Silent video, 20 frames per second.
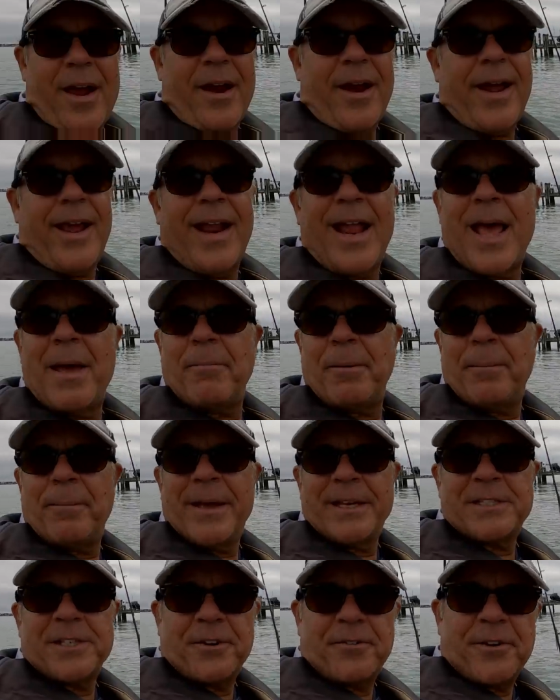All right, I've been
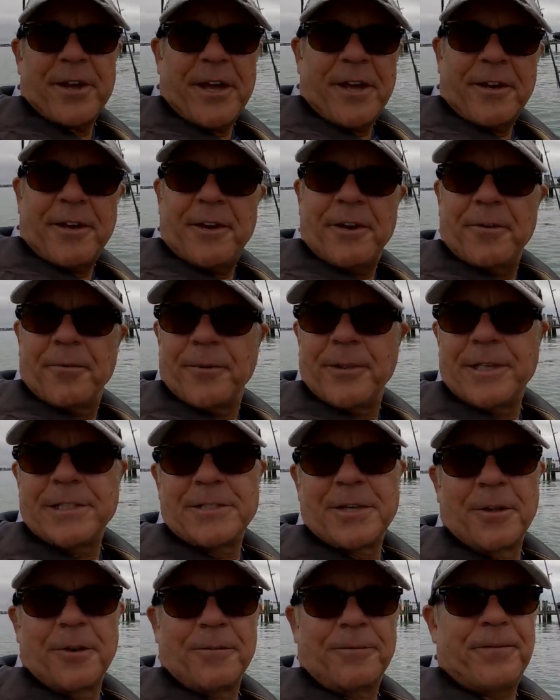messing around here with
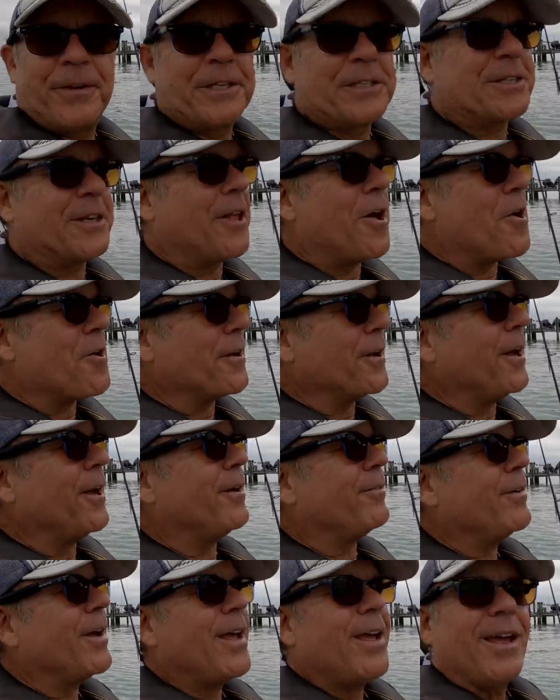these little fish long
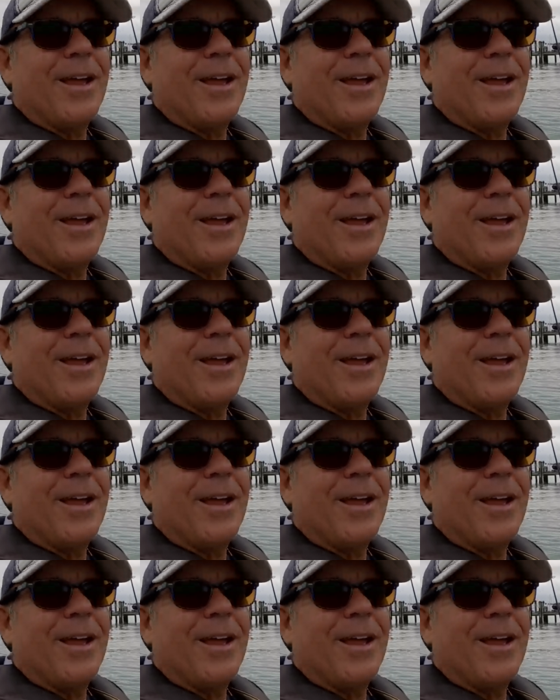enough.